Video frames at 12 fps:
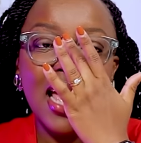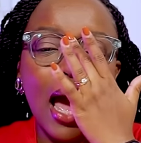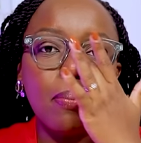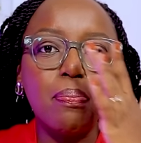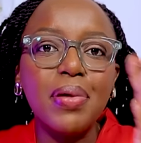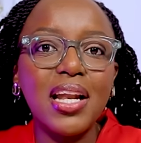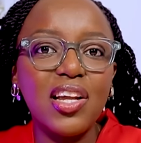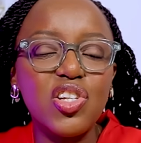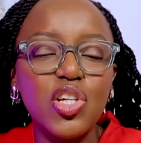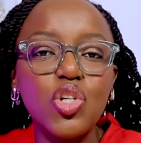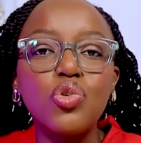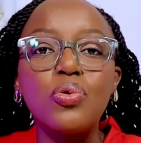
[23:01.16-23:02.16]
the
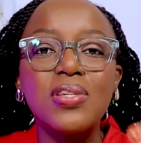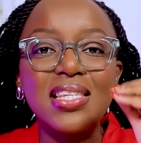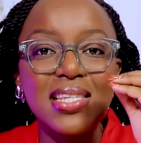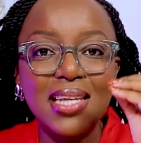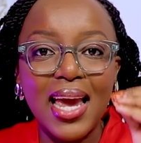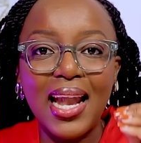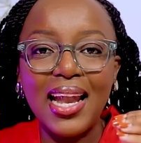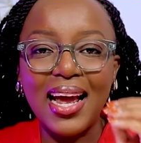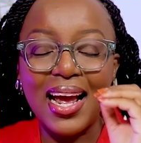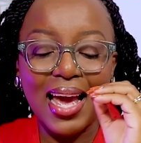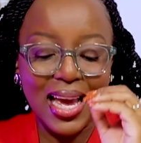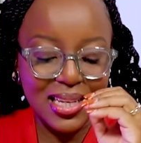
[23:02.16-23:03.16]
ability to sell.
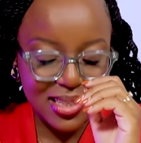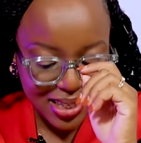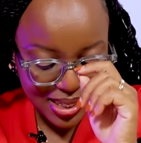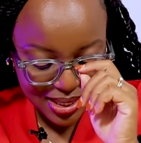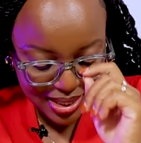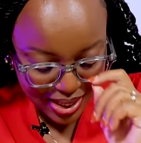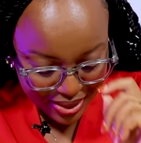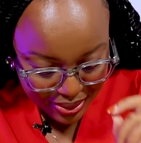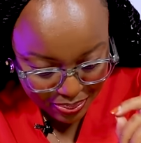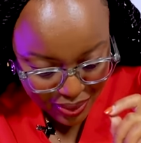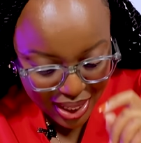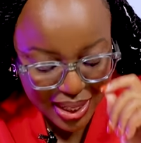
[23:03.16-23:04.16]
Guys,
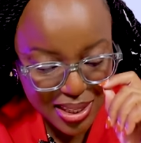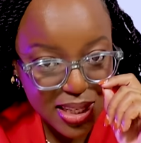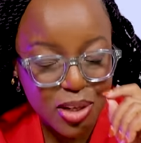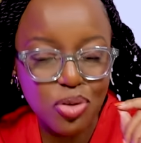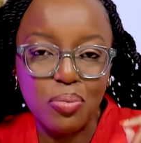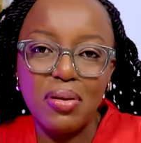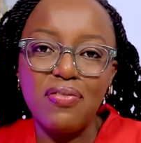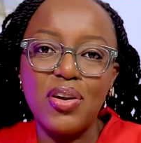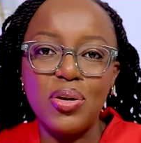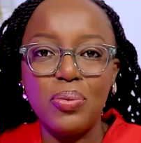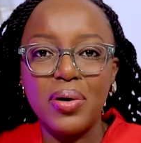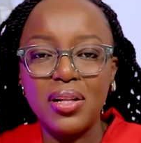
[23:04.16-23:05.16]
listen and listen to me
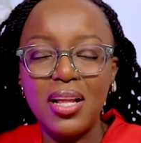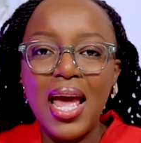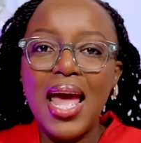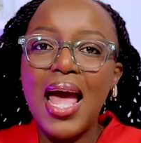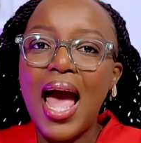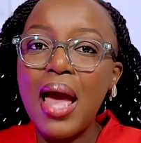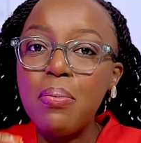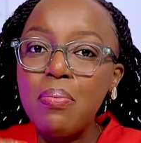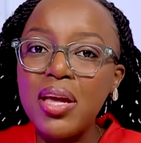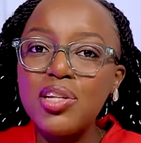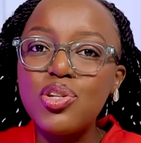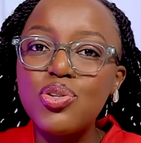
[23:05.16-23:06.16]
very well. I
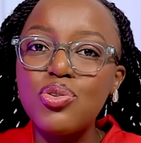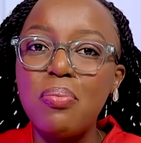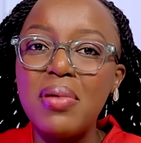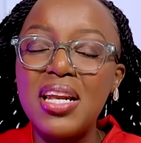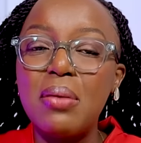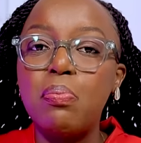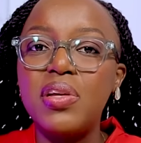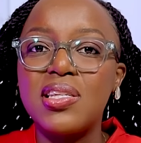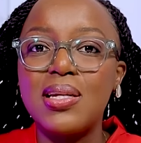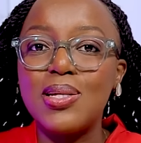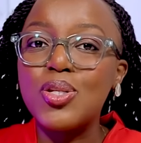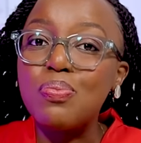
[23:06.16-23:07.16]
meet so many
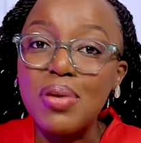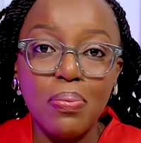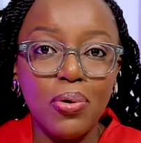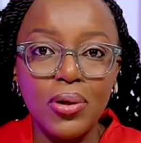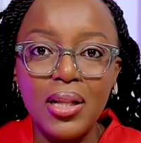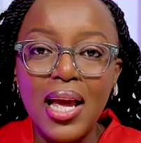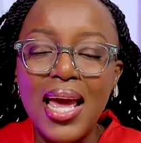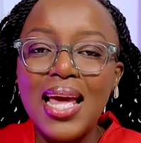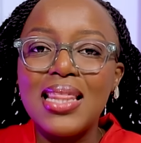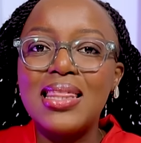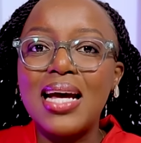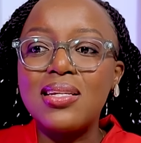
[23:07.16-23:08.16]
business people
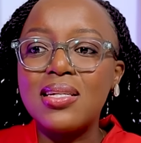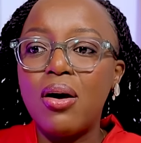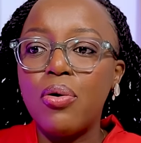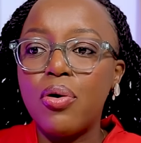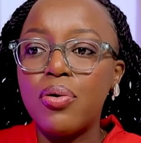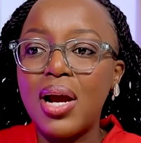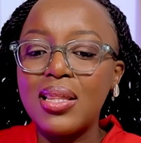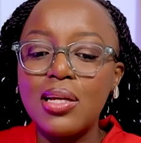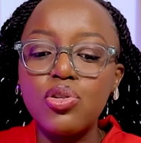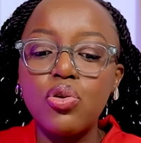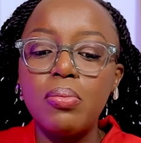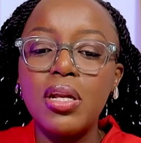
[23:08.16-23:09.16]
that, or,
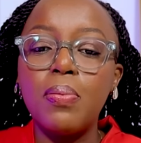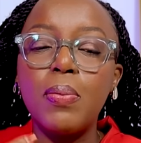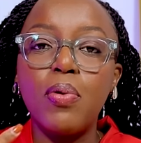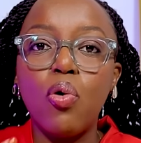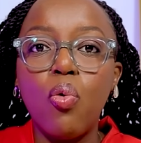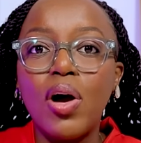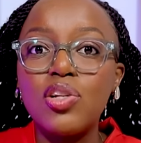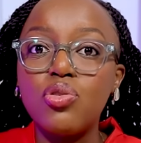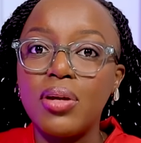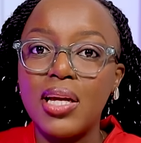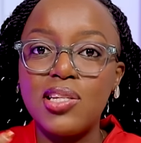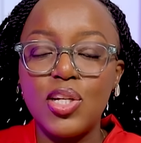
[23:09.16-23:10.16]
rather, so many people who want
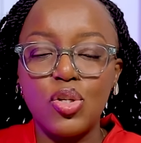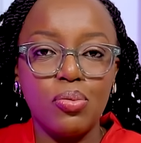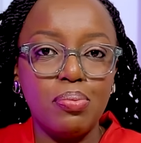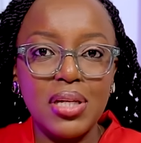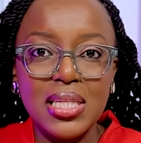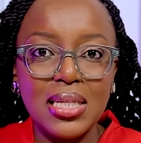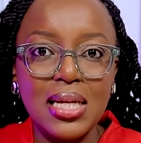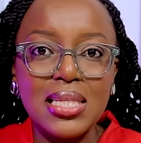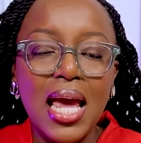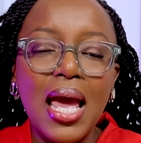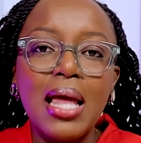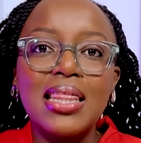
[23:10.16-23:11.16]
to get into
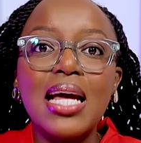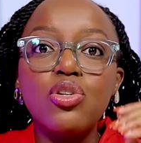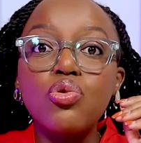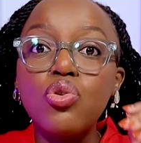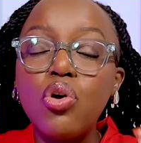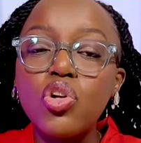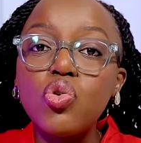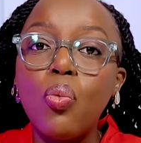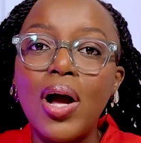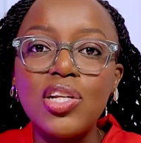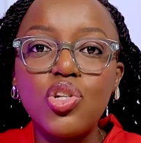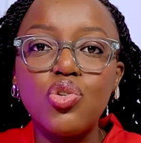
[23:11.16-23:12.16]
business that do not
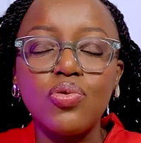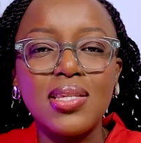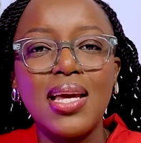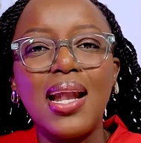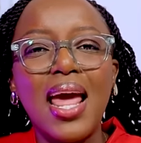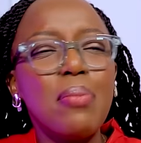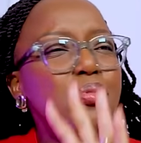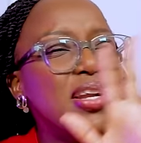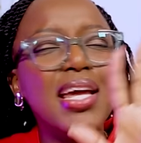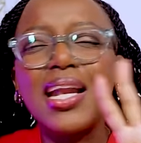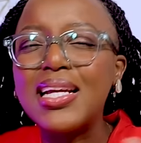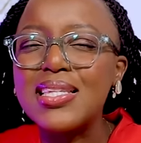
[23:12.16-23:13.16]
want to sell.
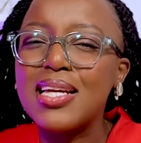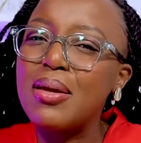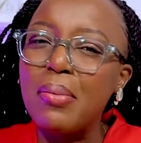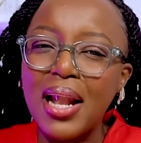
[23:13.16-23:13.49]
guys?